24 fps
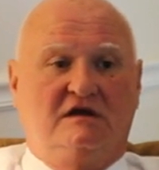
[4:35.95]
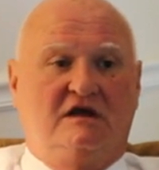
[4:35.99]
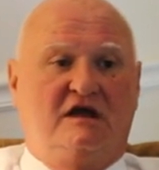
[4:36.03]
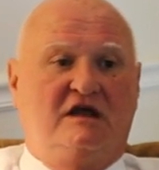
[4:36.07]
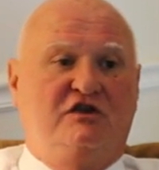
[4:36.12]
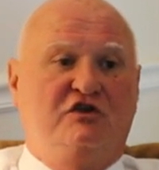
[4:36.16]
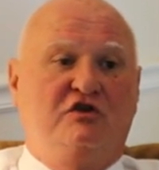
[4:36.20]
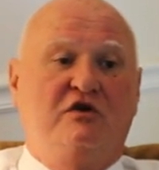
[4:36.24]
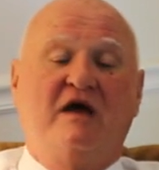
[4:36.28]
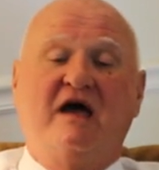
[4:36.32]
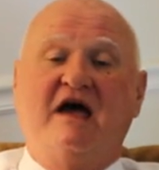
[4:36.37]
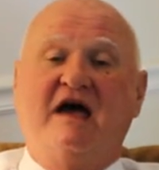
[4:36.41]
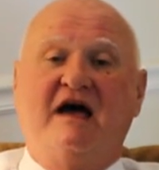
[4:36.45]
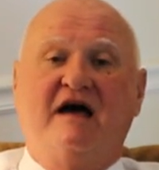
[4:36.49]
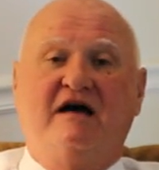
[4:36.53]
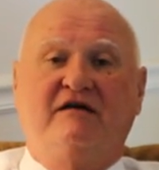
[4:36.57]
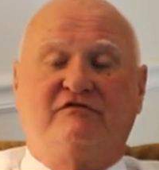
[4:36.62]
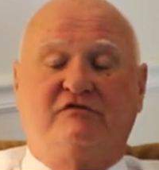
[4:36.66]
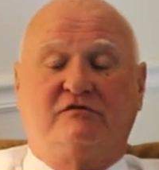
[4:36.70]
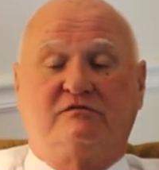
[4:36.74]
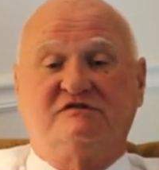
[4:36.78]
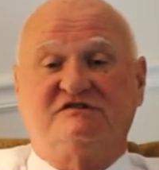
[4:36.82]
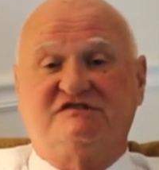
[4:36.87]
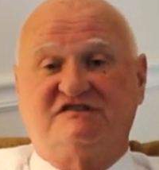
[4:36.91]
and you
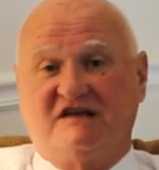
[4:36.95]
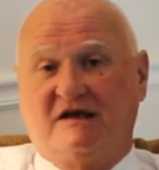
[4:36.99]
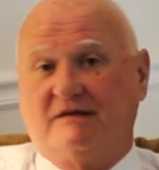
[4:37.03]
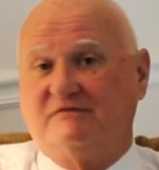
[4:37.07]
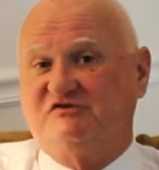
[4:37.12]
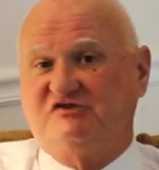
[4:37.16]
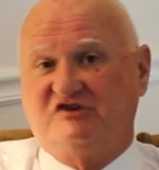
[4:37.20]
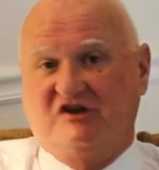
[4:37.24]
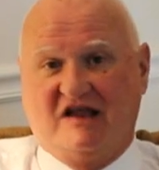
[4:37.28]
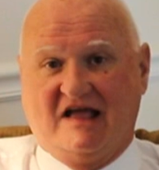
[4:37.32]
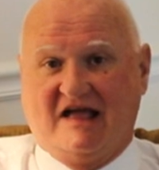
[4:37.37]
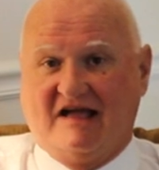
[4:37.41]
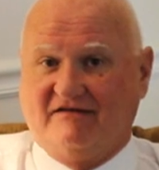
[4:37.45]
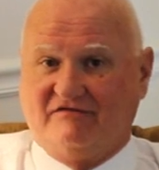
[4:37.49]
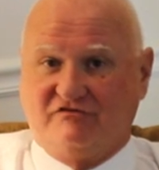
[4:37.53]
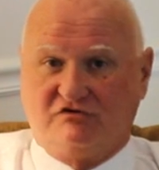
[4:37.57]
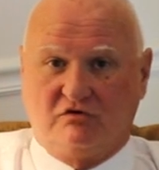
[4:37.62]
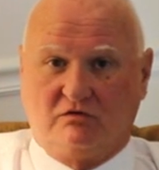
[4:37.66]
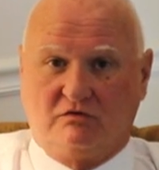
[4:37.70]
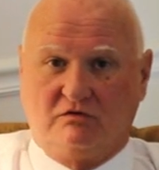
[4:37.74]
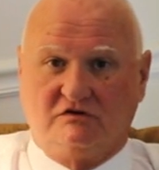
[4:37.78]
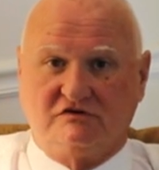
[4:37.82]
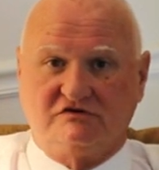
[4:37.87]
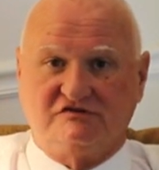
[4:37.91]
have a reception
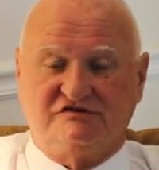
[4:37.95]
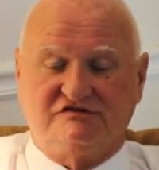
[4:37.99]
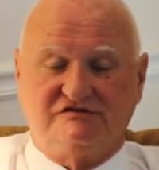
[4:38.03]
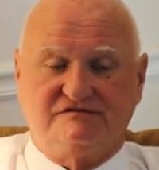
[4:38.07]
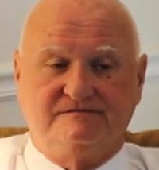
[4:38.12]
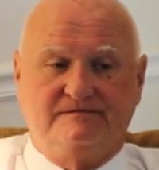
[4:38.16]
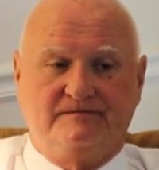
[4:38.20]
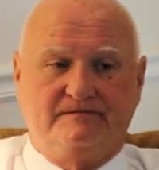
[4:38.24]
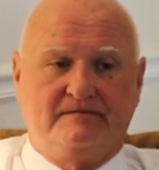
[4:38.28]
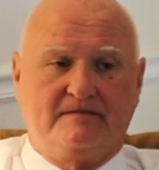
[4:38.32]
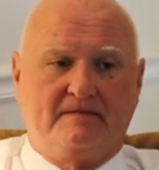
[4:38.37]
afterwards.